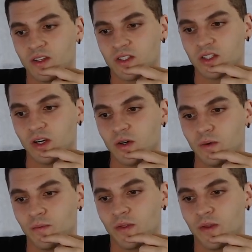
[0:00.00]

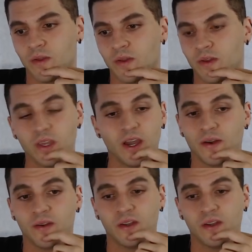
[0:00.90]
So, yeah,